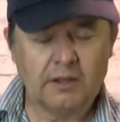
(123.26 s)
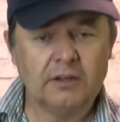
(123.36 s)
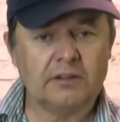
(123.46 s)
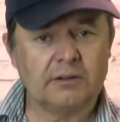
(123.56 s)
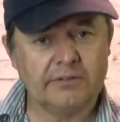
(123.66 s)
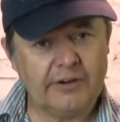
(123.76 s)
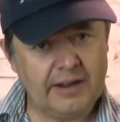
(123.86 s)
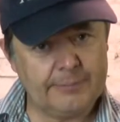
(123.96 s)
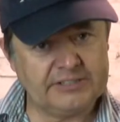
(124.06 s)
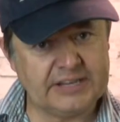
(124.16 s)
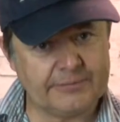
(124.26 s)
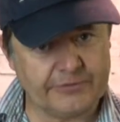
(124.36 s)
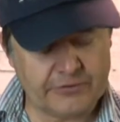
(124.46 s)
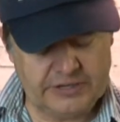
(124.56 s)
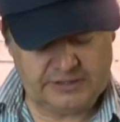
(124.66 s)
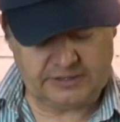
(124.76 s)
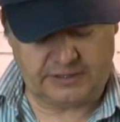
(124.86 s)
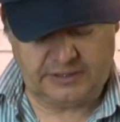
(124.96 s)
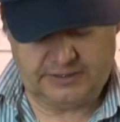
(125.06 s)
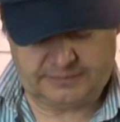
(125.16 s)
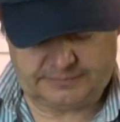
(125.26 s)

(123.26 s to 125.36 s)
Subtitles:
So I'm very happy to have the free seed.